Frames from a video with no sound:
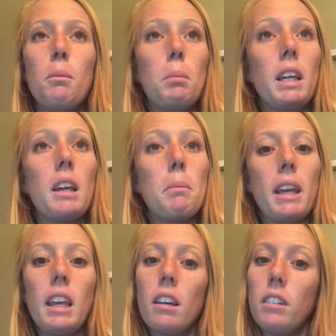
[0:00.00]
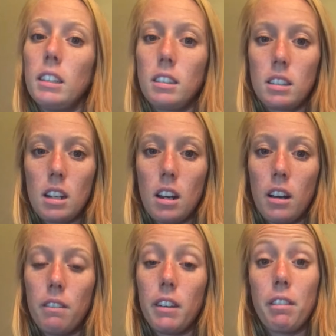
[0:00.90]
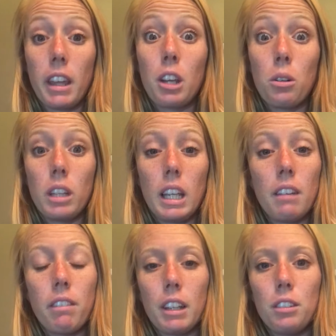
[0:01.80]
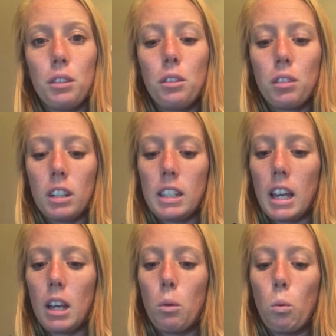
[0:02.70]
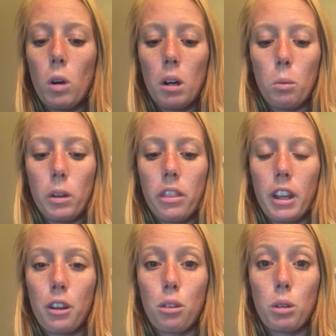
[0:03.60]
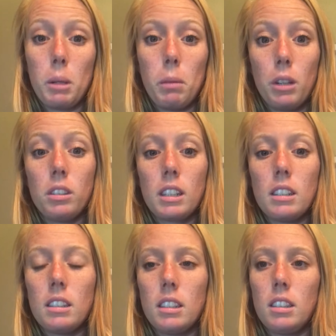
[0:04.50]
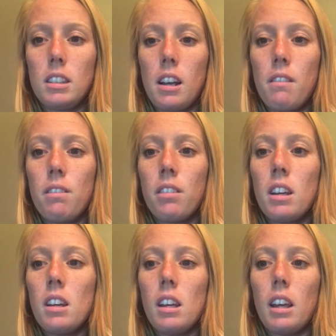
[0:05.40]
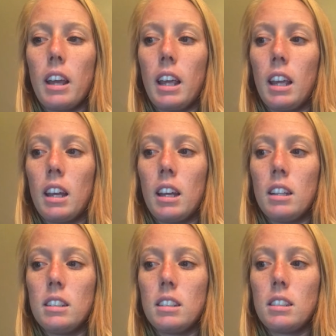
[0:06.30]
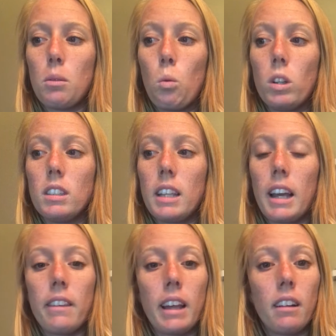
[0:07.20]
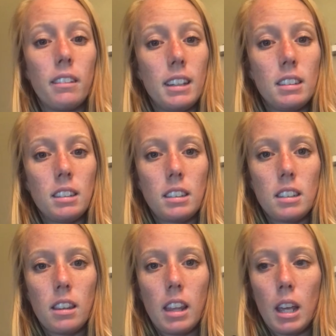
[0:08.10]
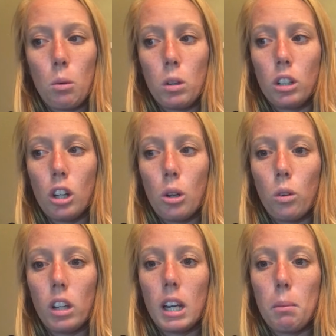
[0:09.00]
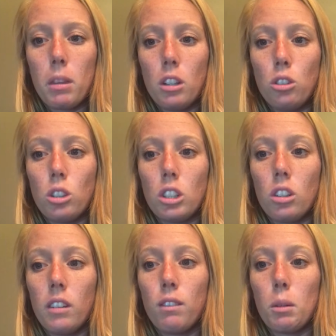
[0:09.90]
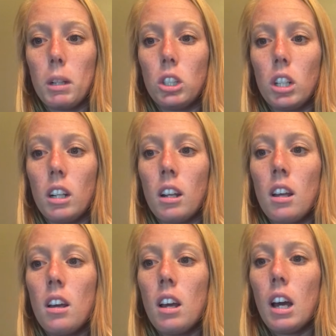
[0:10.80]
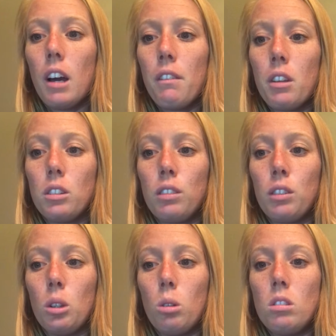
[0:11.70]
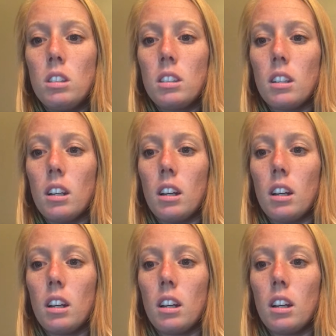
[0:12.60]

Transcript: begin making a list of if they could only eat fast food for a day, what would their 3 meals consist of? And once they had that list, they would go look up the nutritional information of those foods,